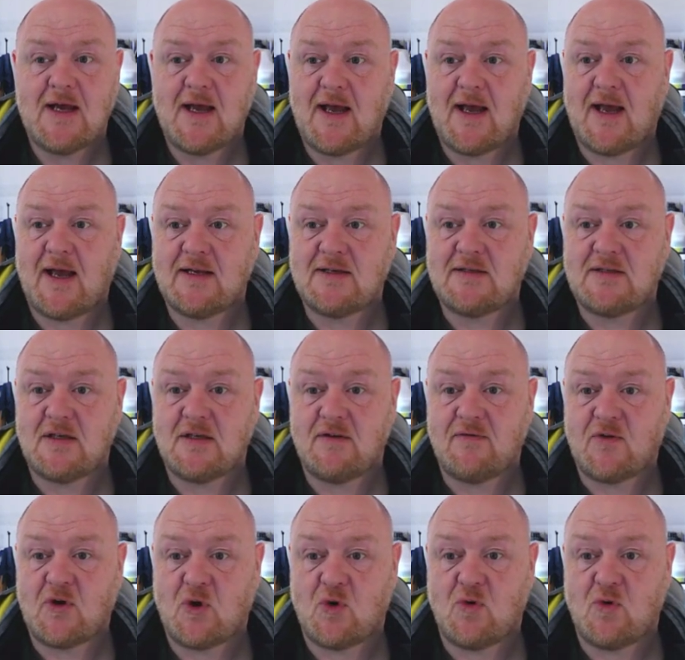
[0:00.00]
And
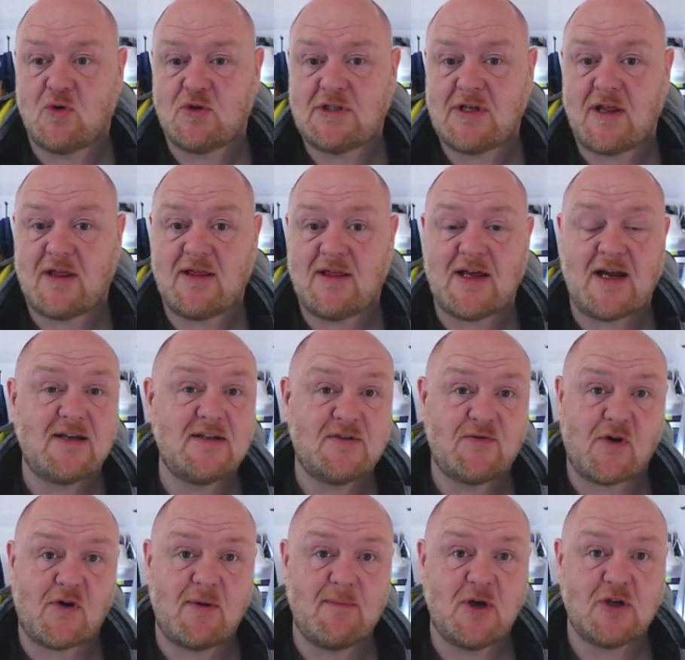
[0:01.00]
of course, thanks
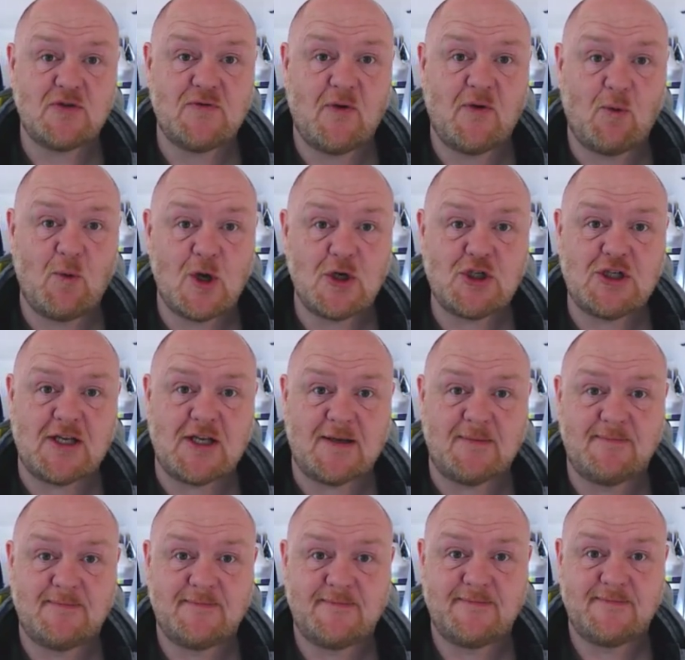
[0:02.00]
very much for watching,
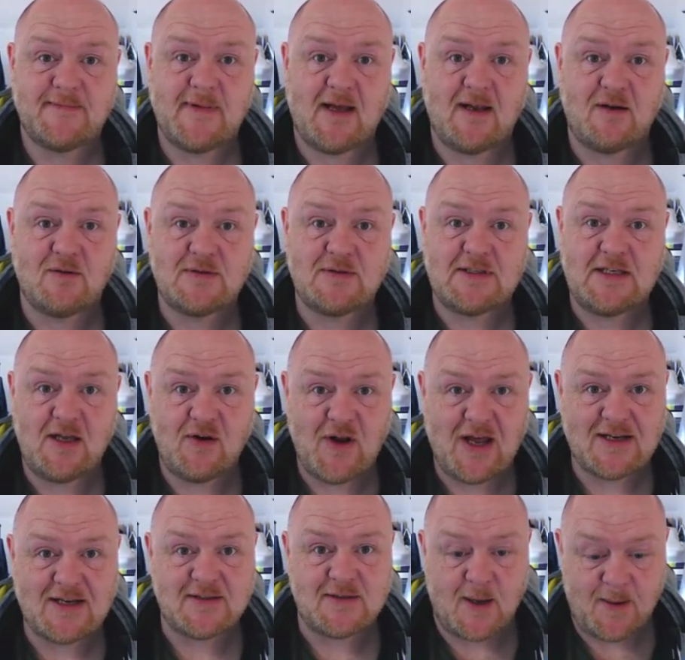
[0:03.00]
and I'll see you
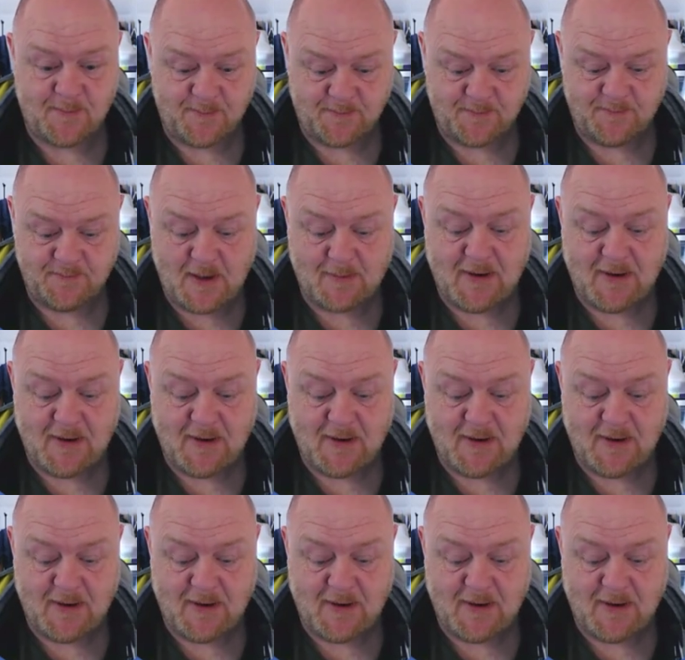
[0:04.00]
next time. Bye